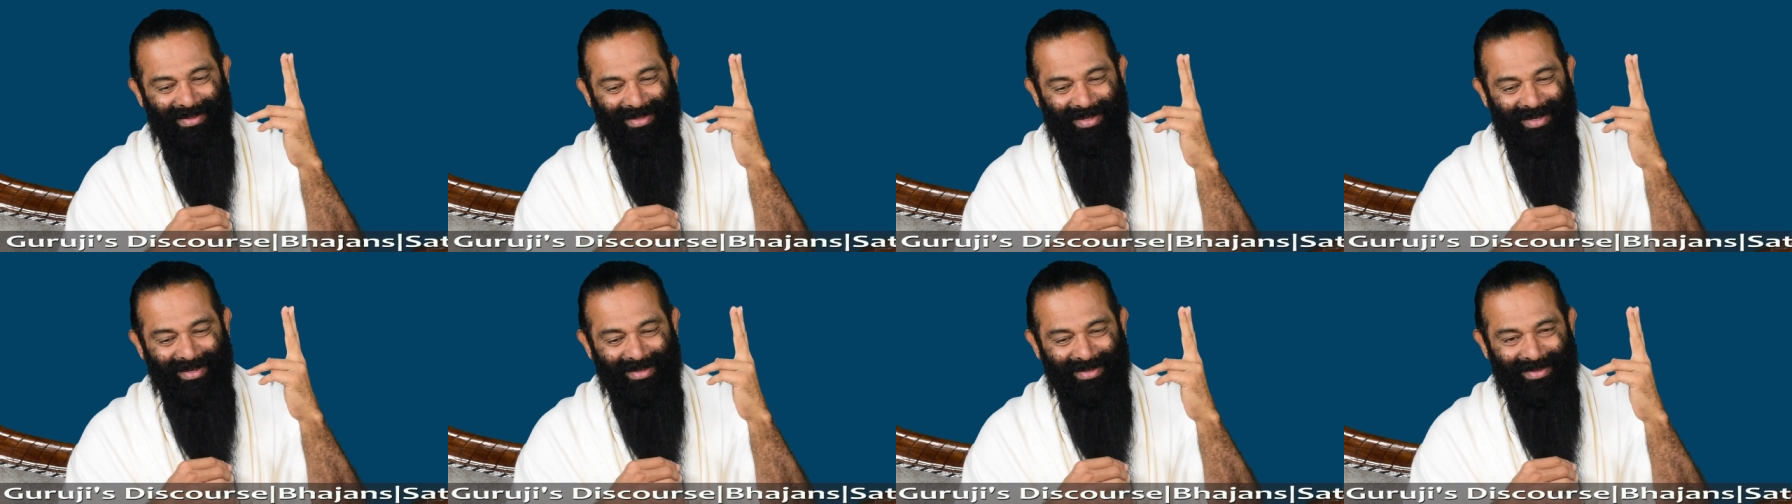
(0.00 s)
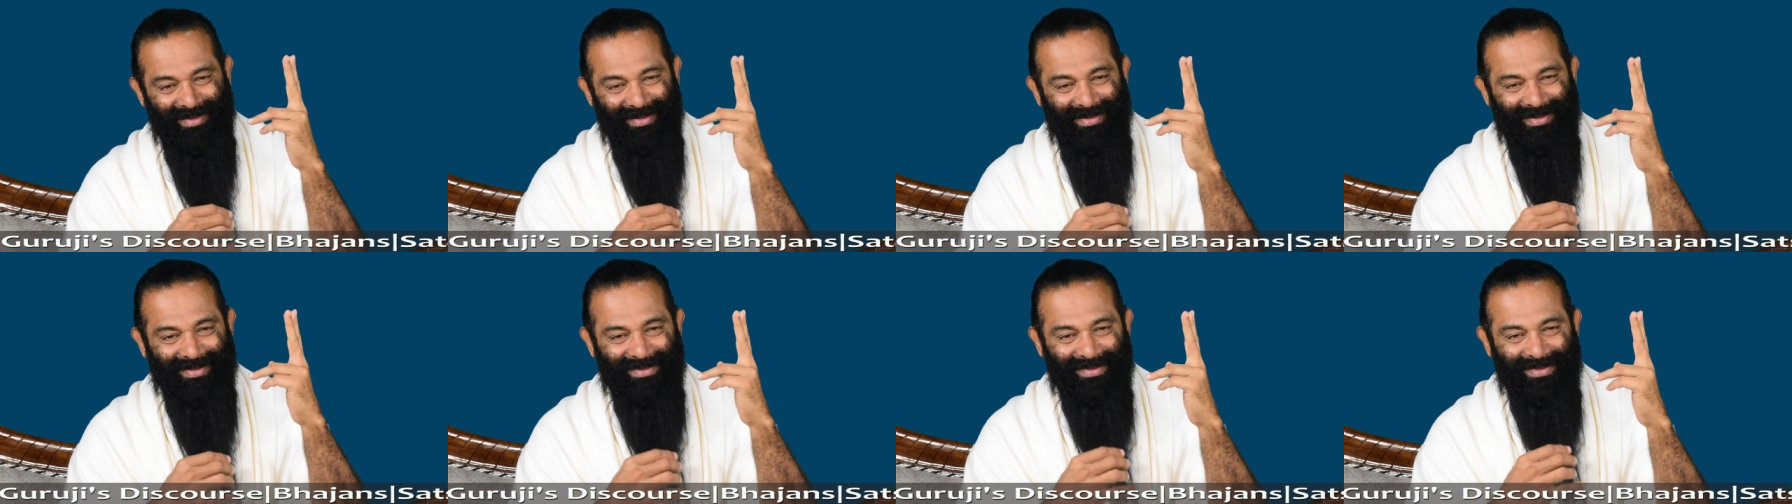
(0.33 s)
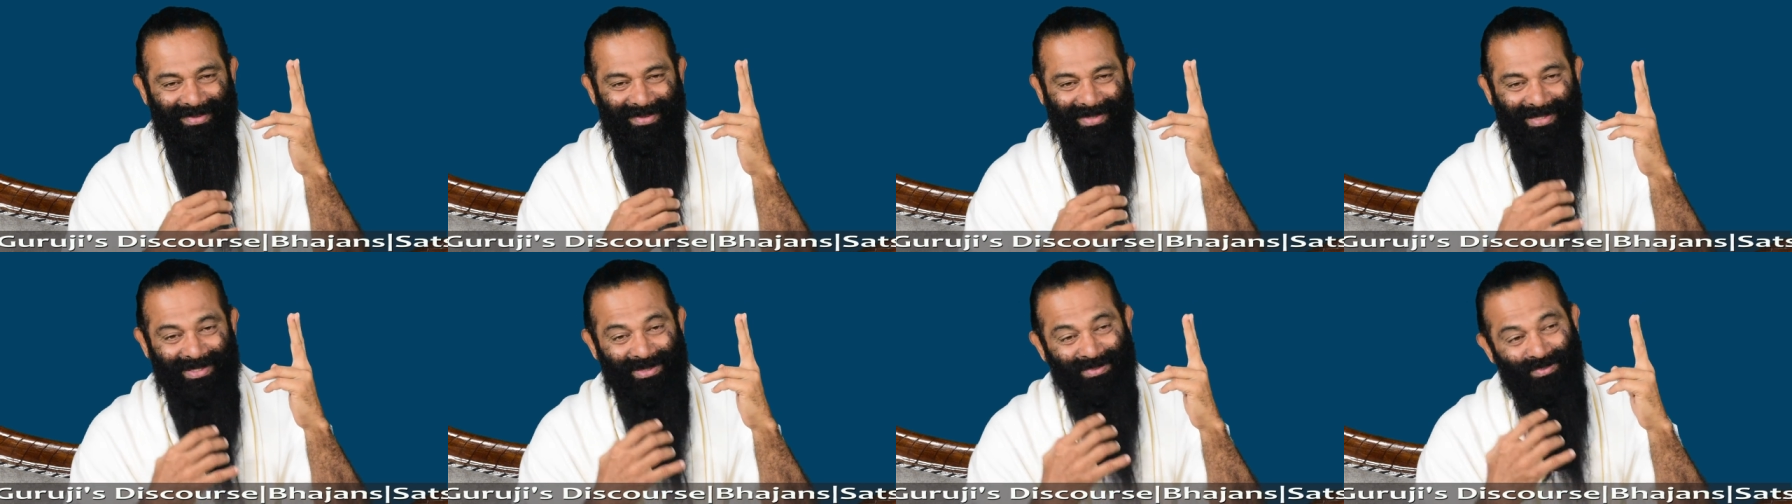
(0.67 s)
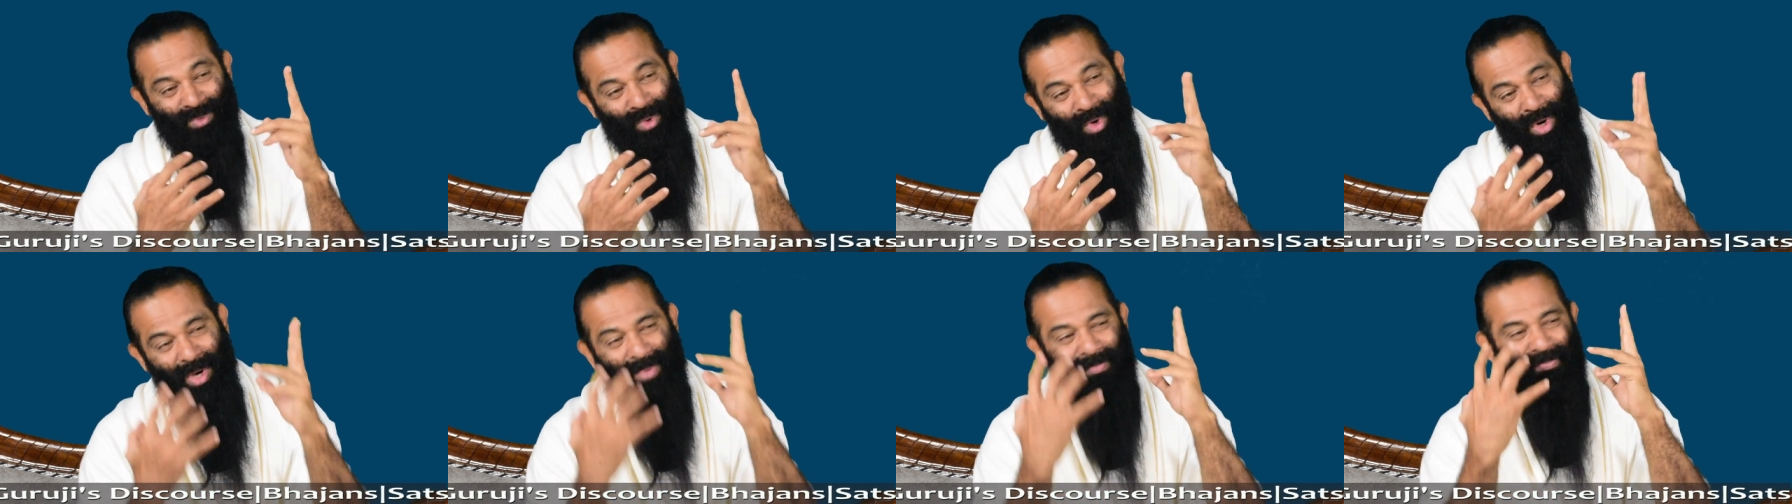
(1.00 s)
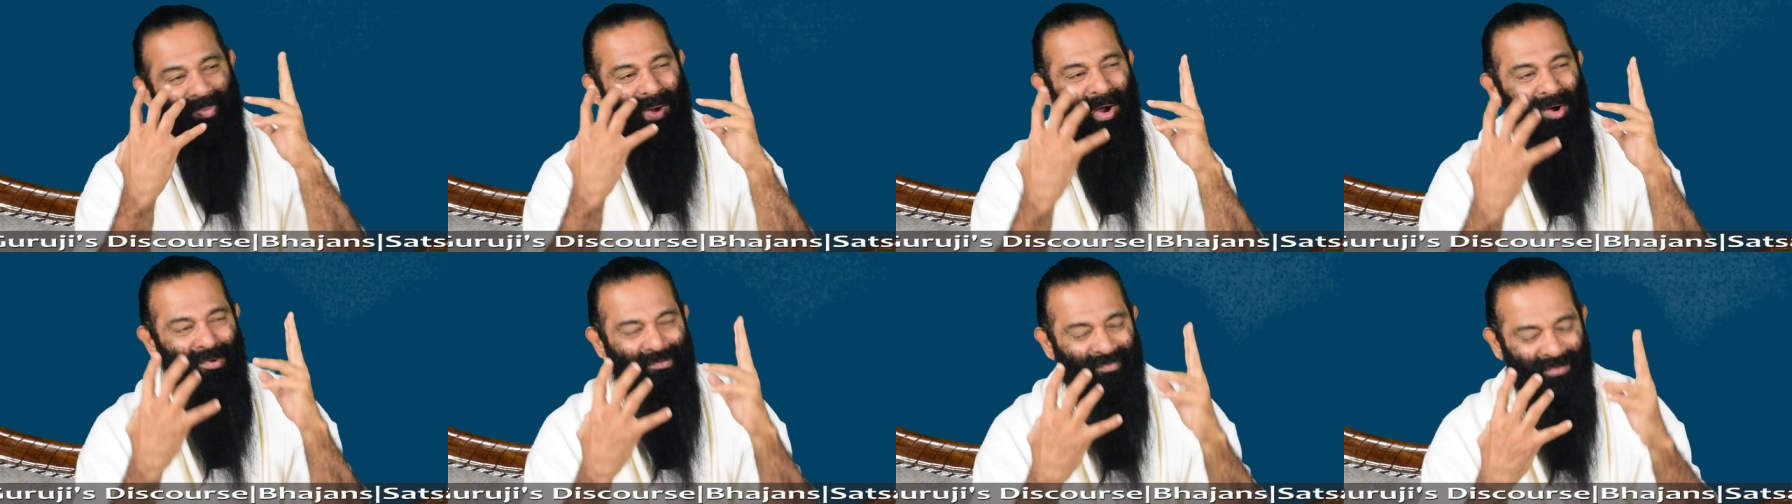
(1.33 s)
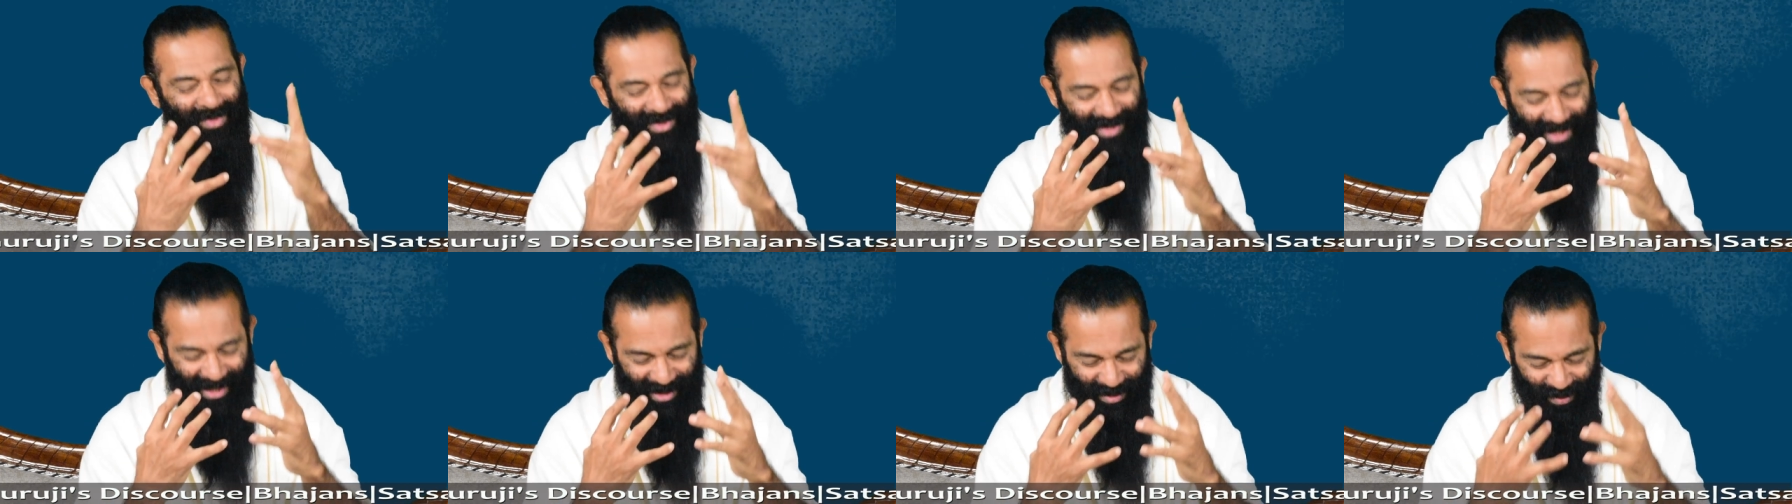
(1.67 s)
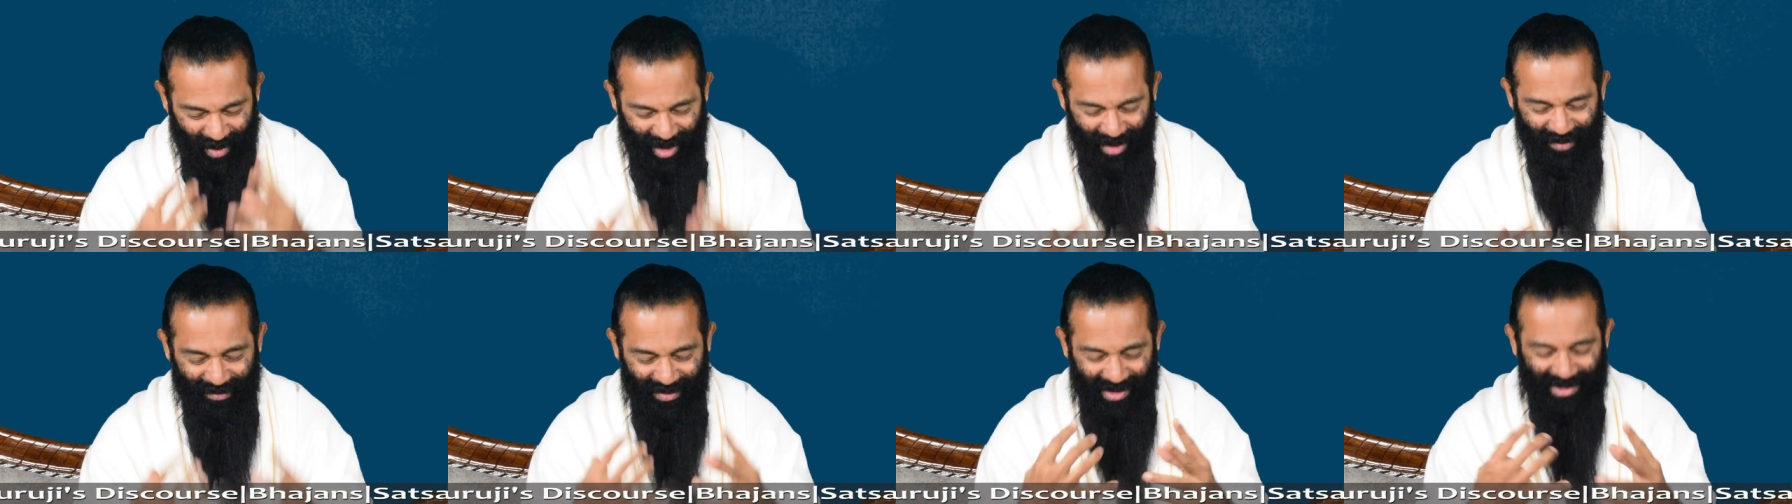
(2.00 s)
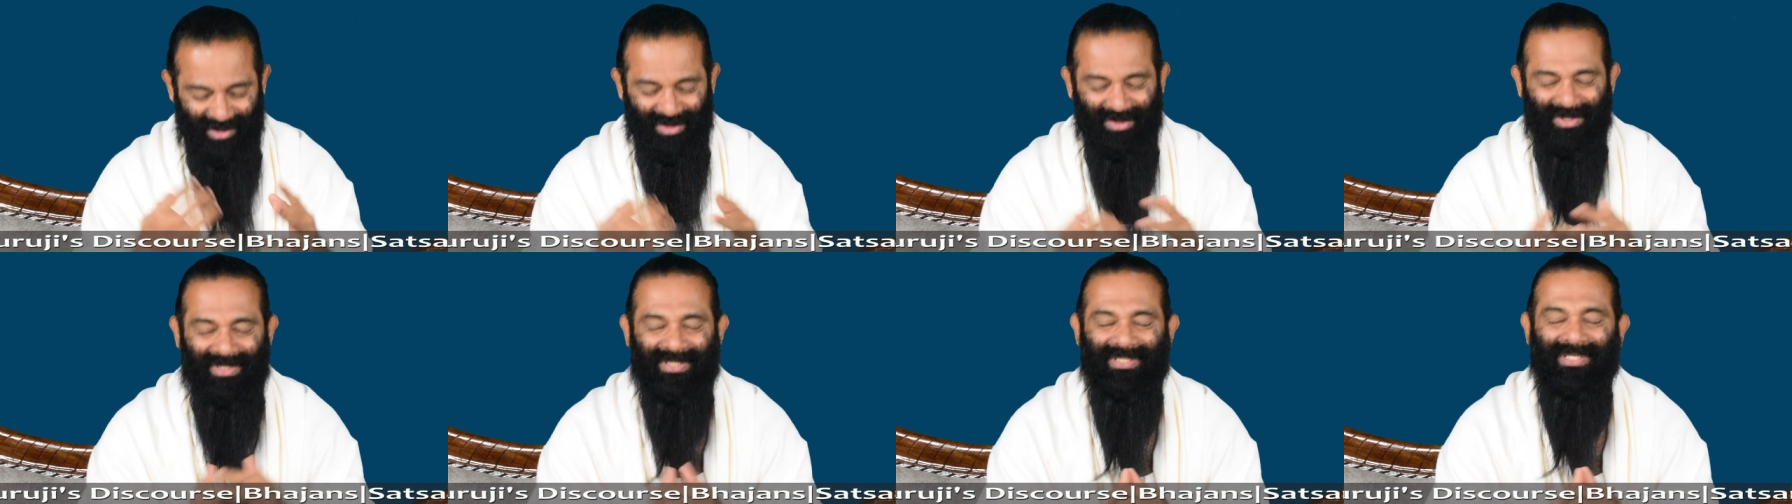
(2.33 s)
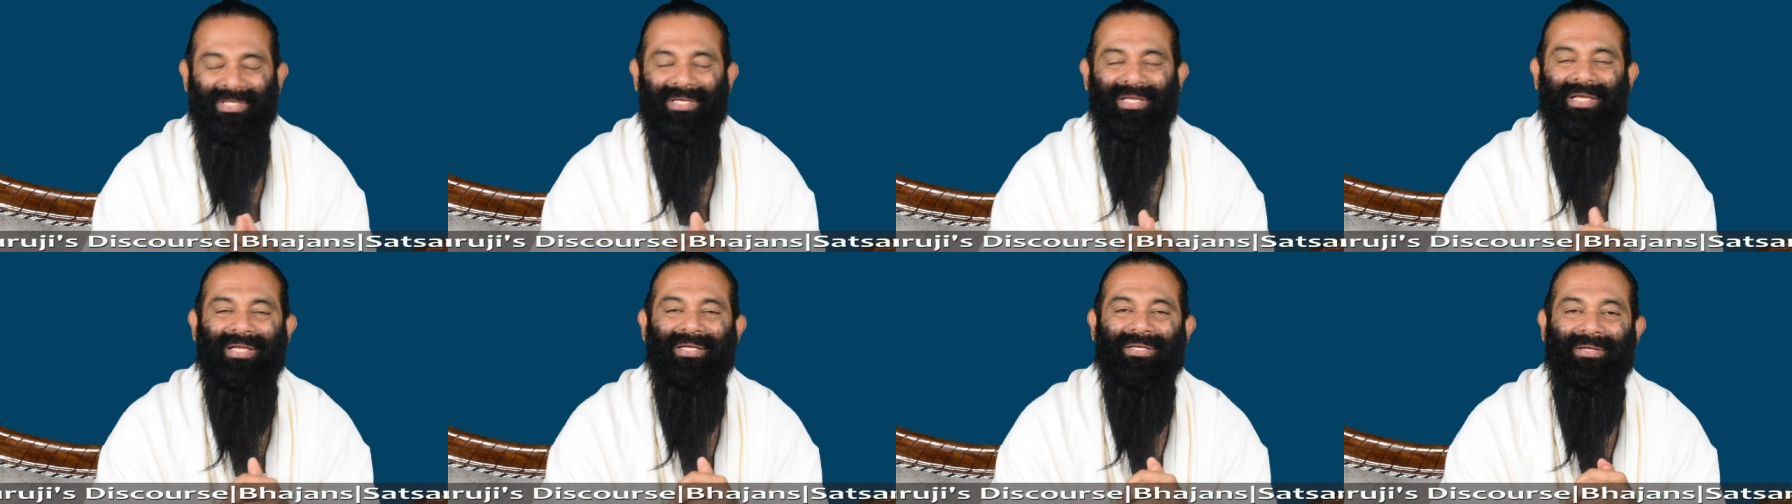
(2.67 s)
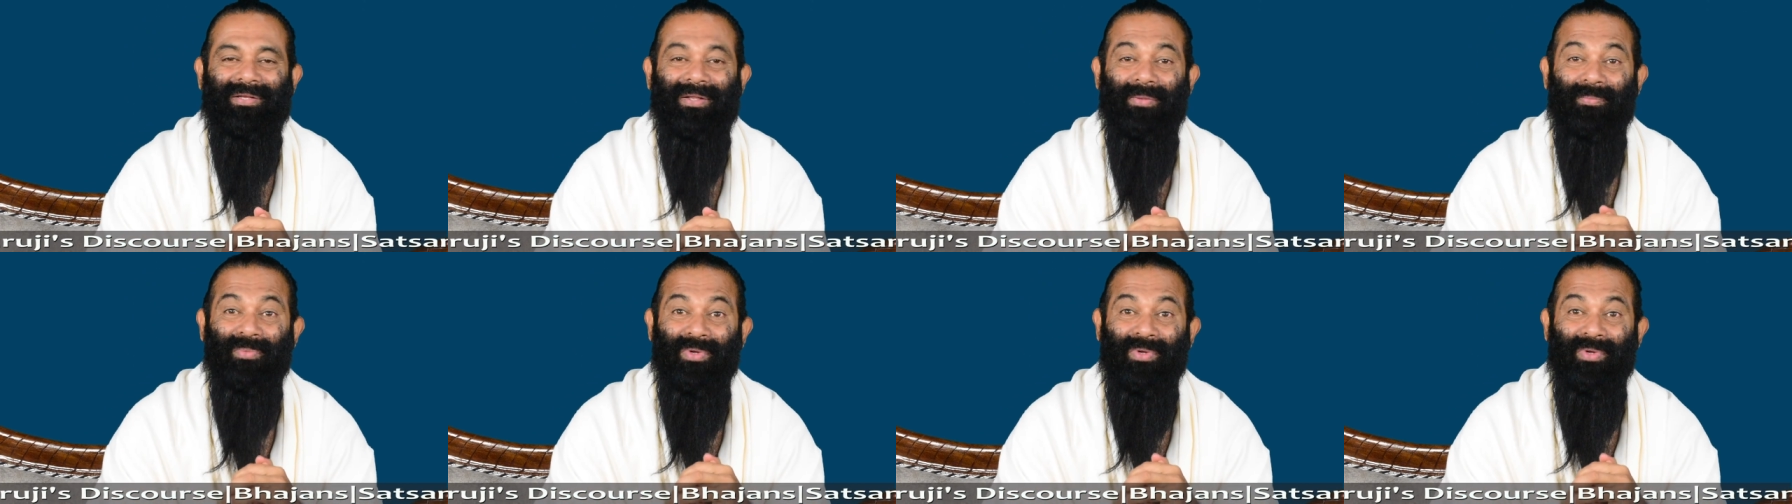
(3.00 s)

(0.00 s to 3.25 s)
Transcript: huh, is more powerful than the one which is created,